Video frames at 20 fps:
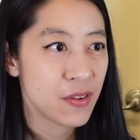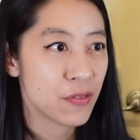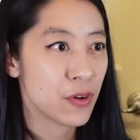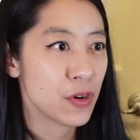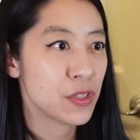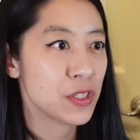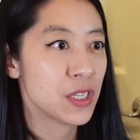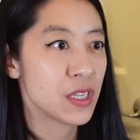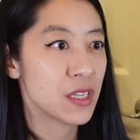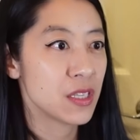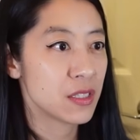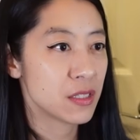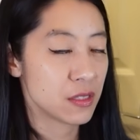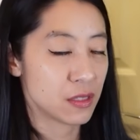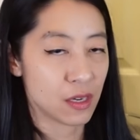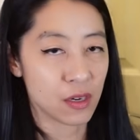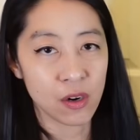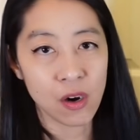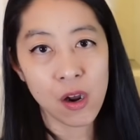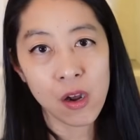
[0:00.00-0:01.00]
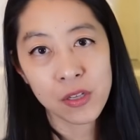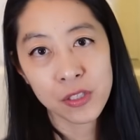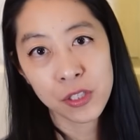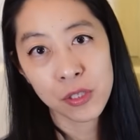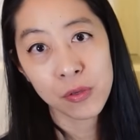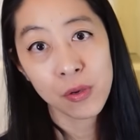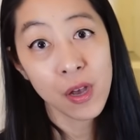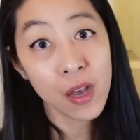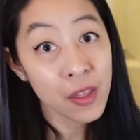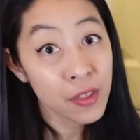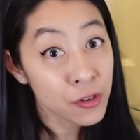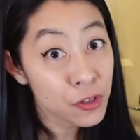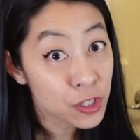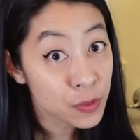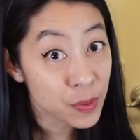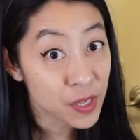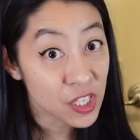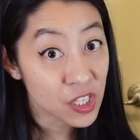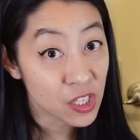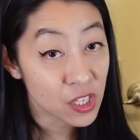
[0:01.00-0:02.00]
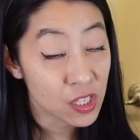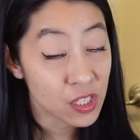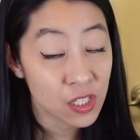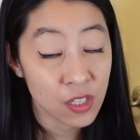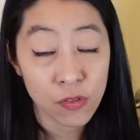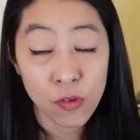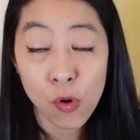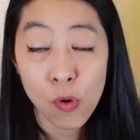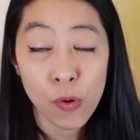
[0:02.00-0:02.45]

versus there are also other species of